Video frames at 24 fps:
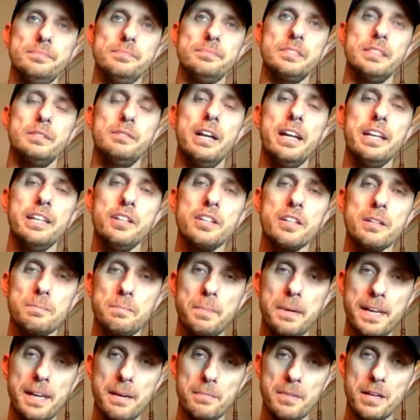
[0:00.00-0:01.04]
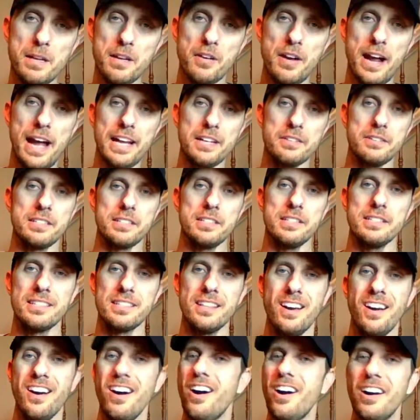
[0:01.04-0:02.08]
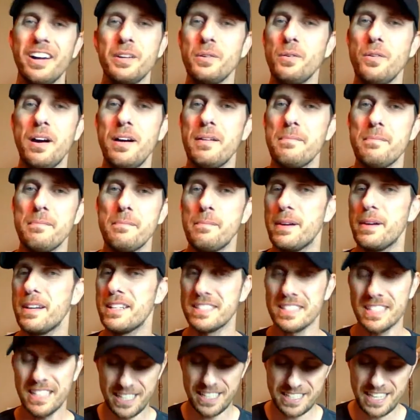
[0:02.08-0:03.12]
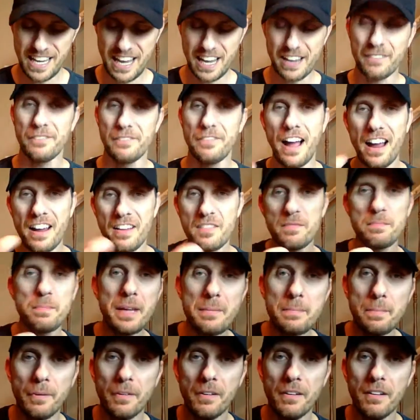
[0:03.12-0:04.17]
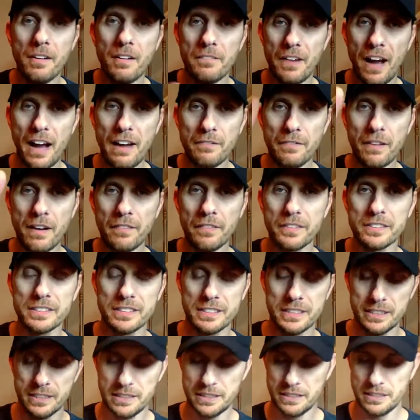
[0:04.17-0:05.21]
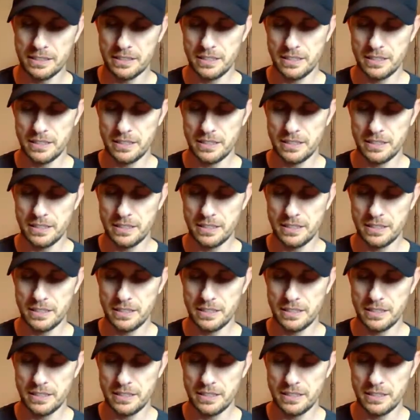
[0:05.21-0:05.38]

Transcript: Right? You can PM me your addresses all you want, but it's going to take five people, five references,